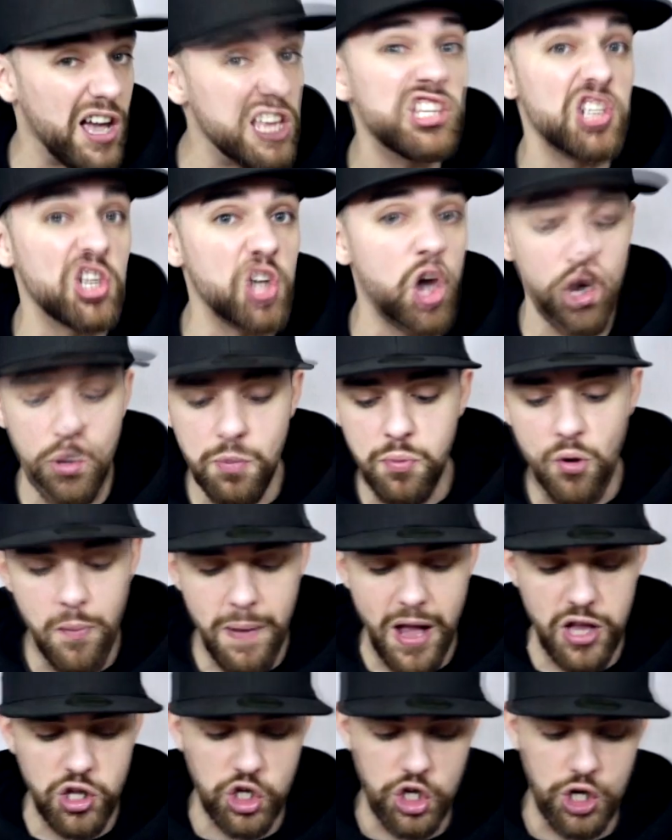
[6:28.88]
is an honourable
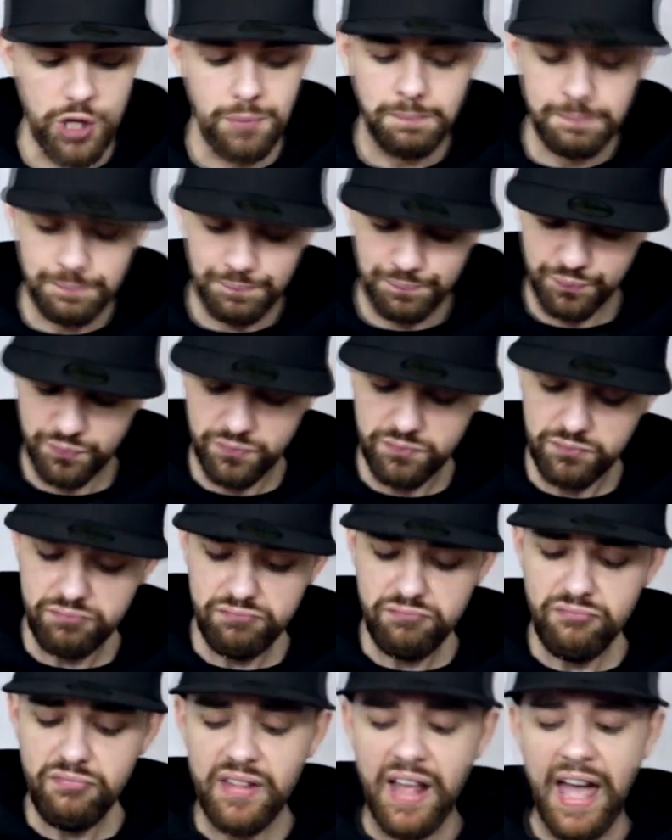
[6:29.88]
mention.
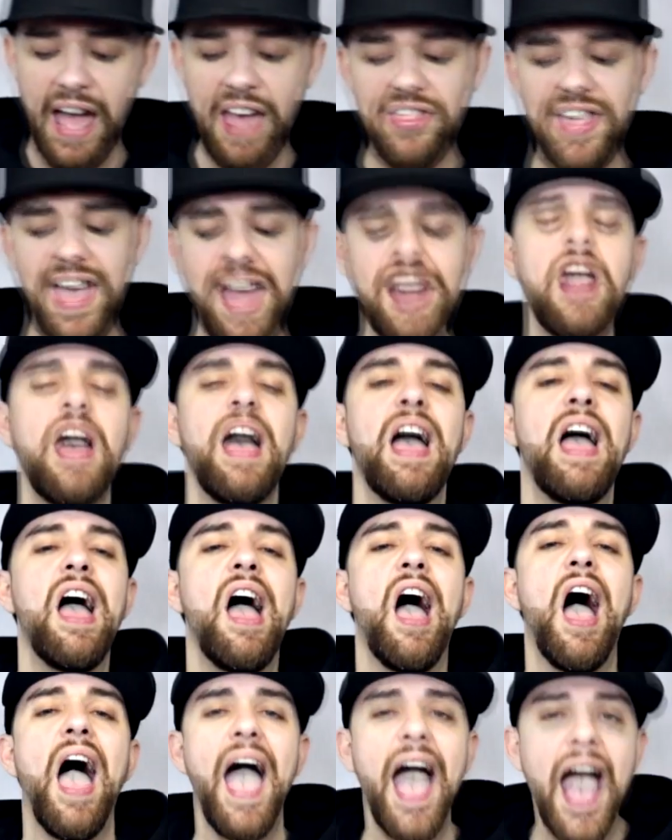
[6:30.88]
And then
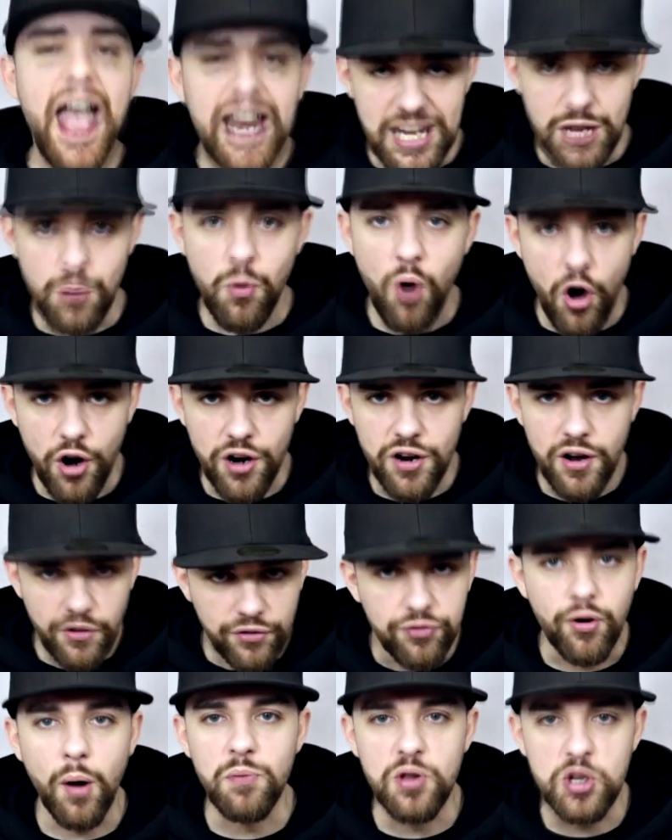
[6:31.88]
anyone
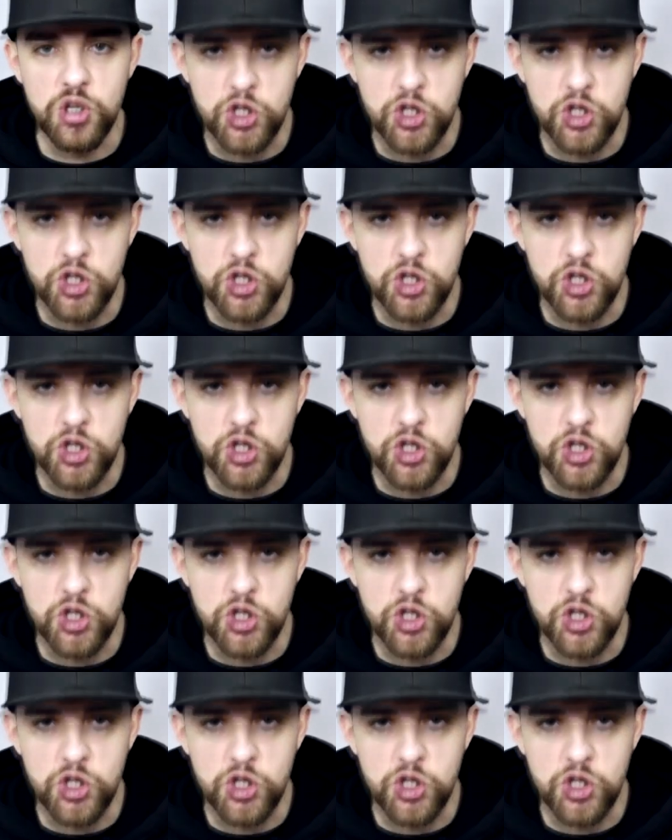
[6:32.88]
from the